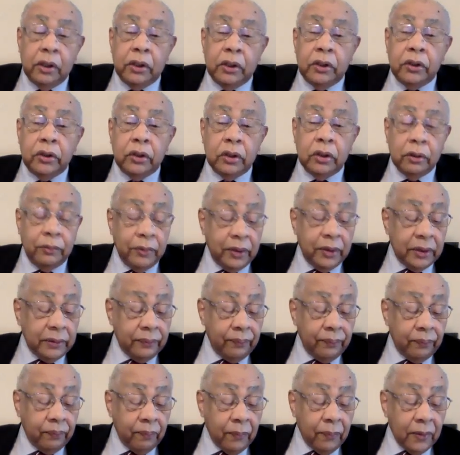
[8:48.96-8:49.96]

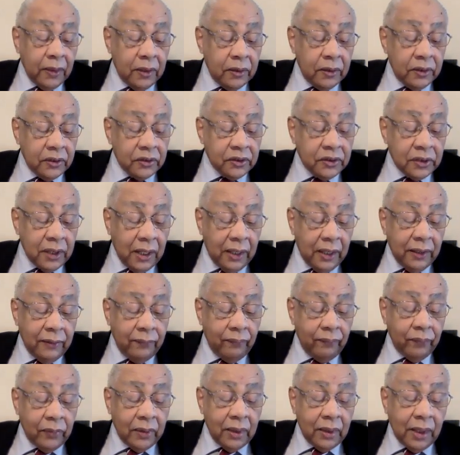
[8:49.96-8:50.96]
Newman said
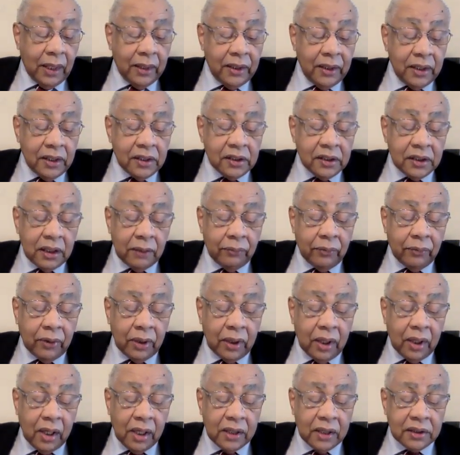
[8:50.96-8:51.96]
that these
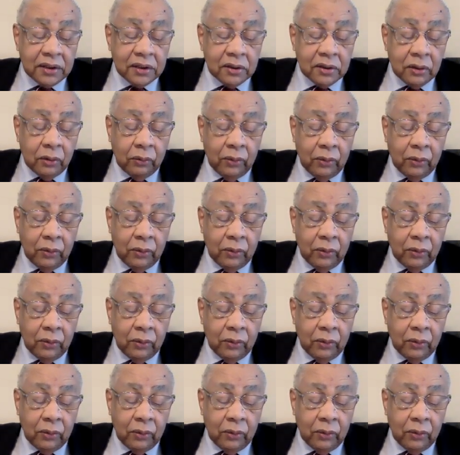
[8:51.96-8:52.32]
liberal arts